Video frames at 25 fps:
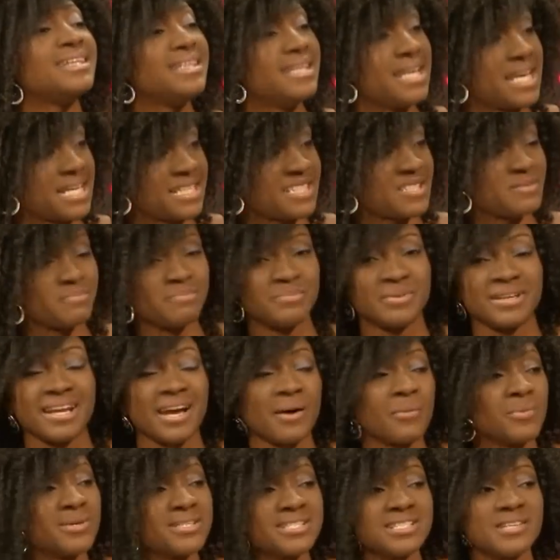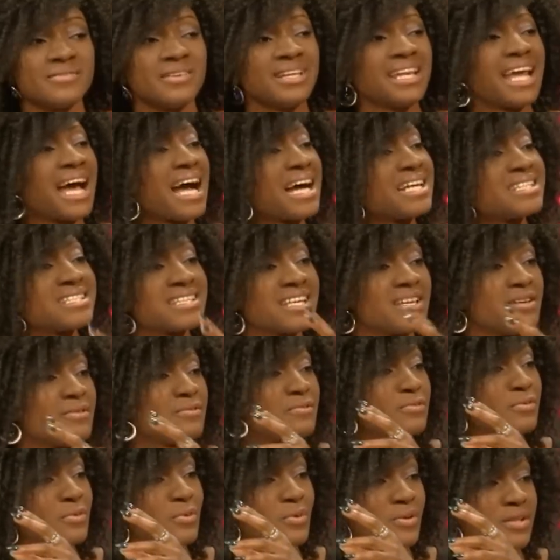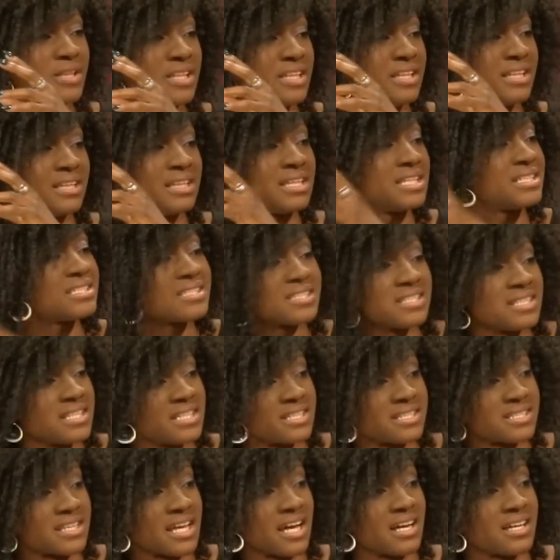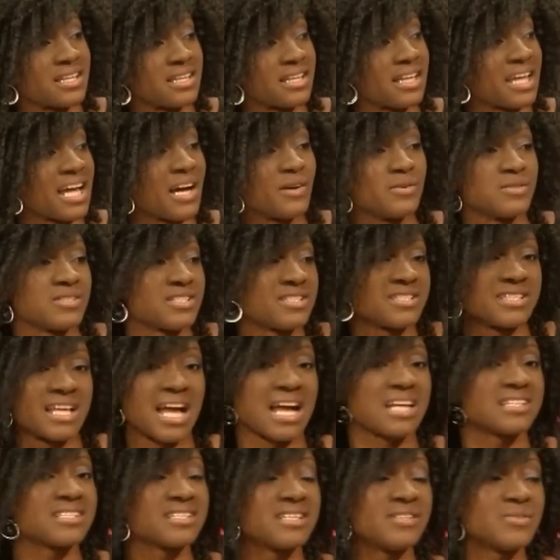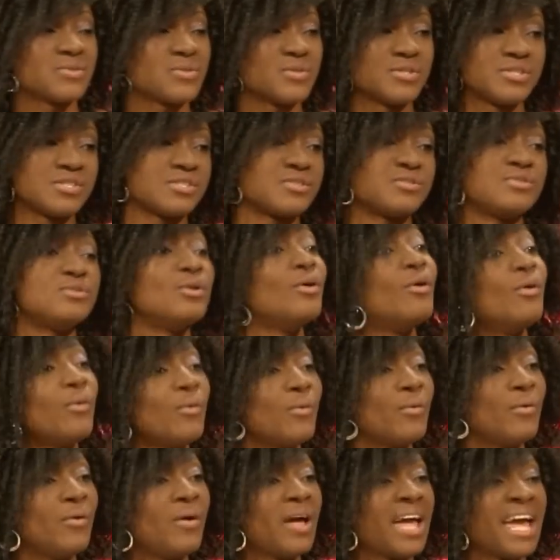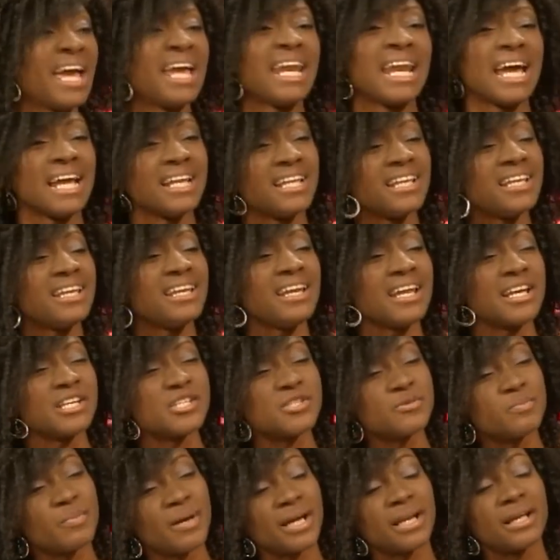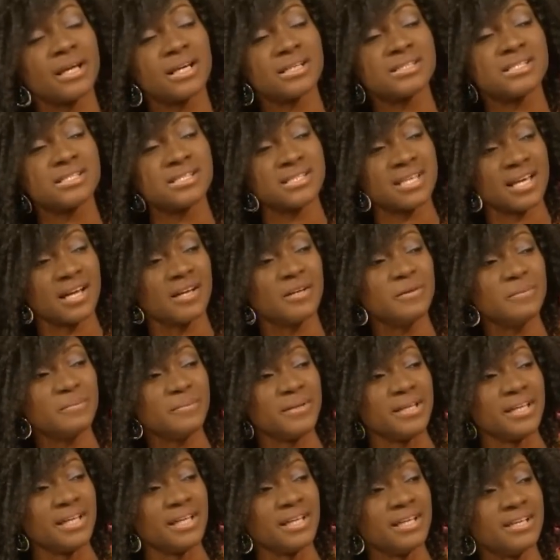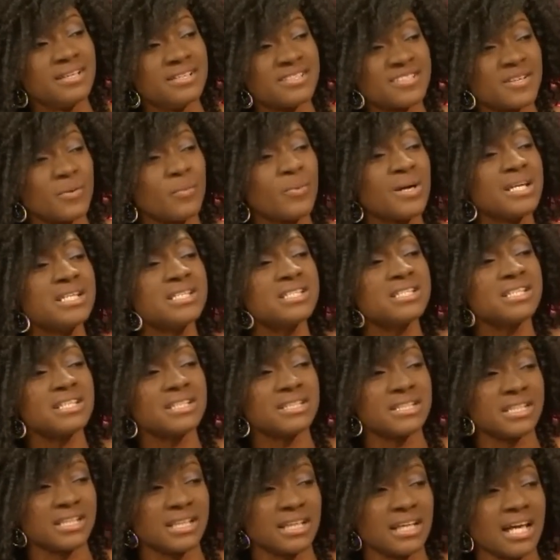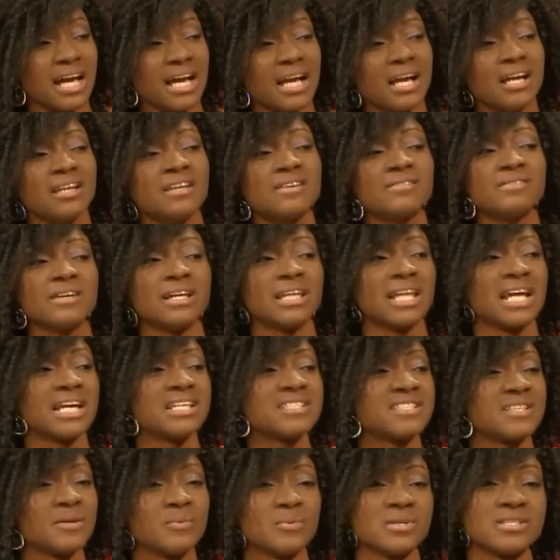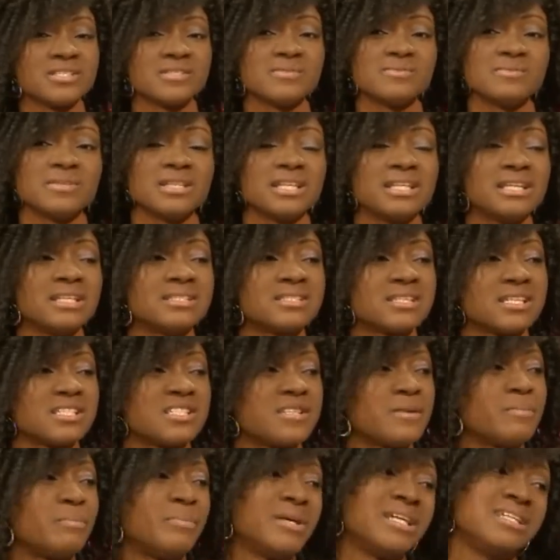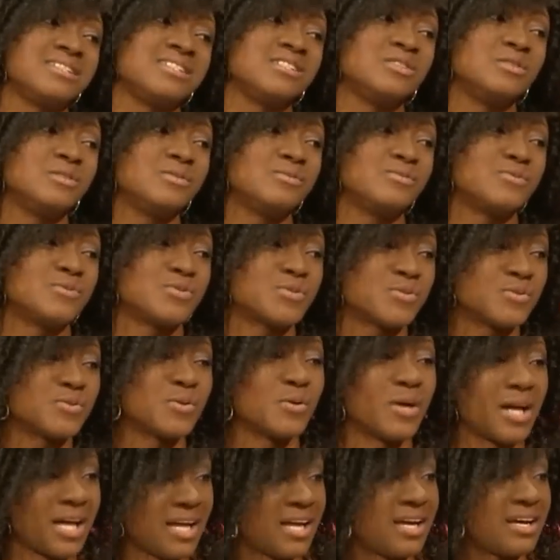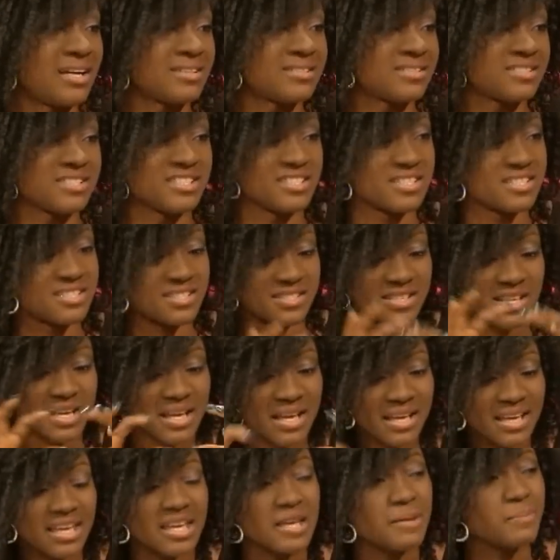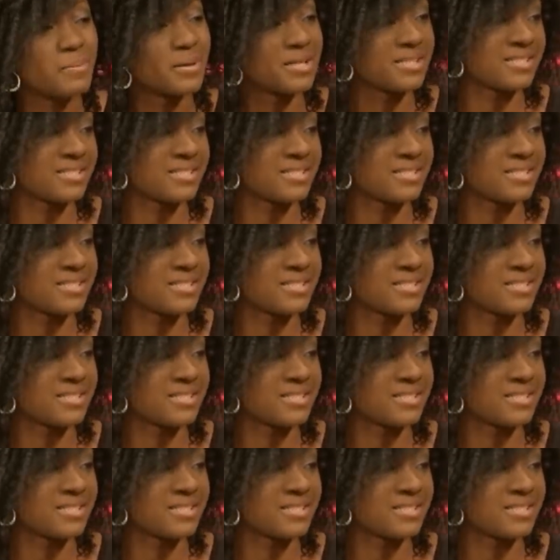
Yes, but I wasn't even asking for the listeners out there. I was just asking to just know. And I didn't expect her to tell me. So when she did it, I kind of realized it wasn't really such a big deal to her to just keep it a